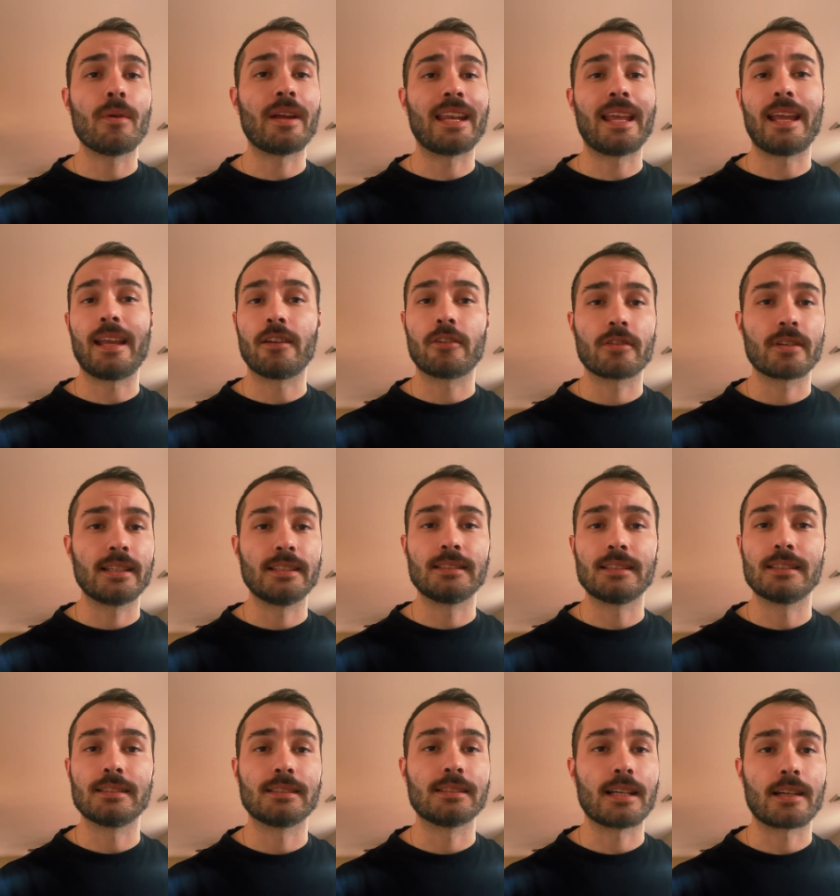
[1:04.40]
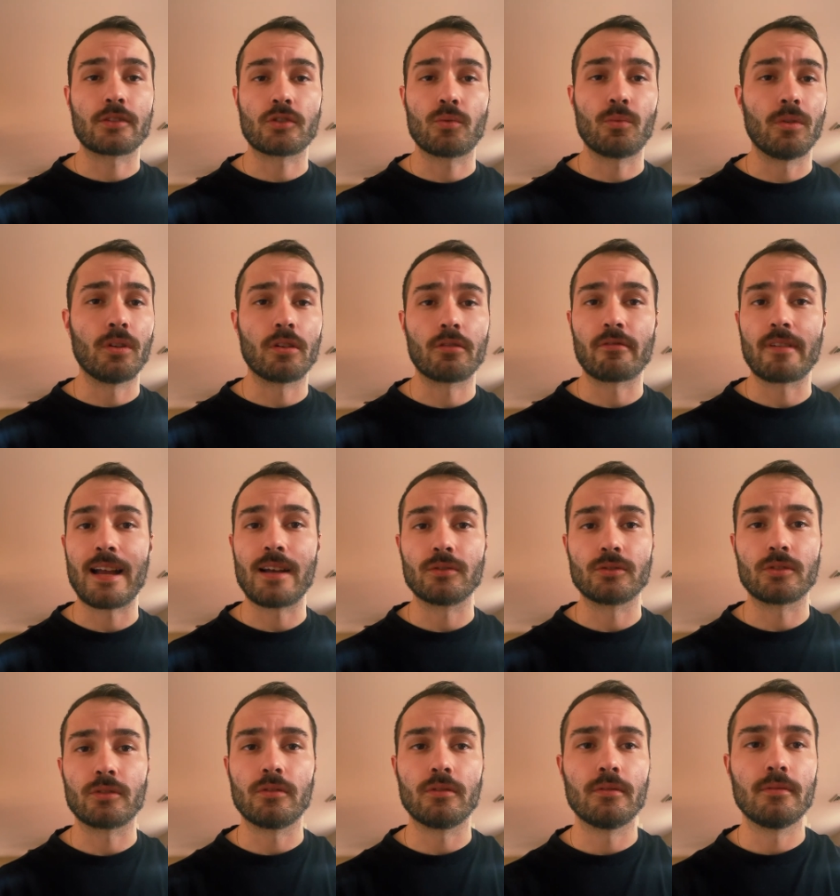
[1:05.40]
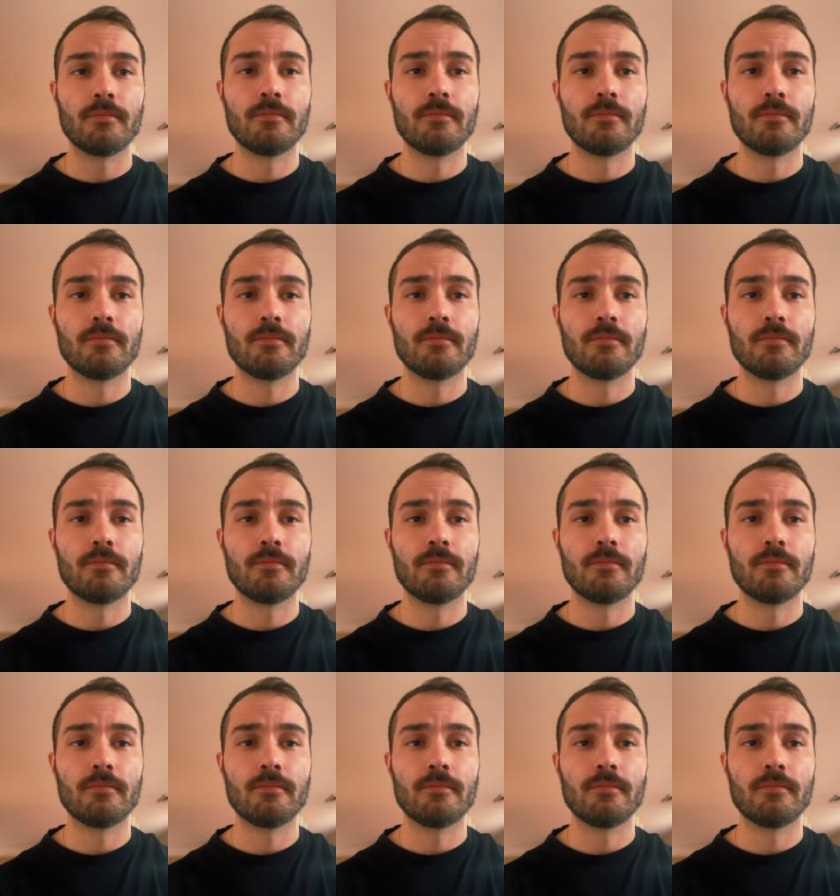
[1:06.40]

and increases sexual arousal.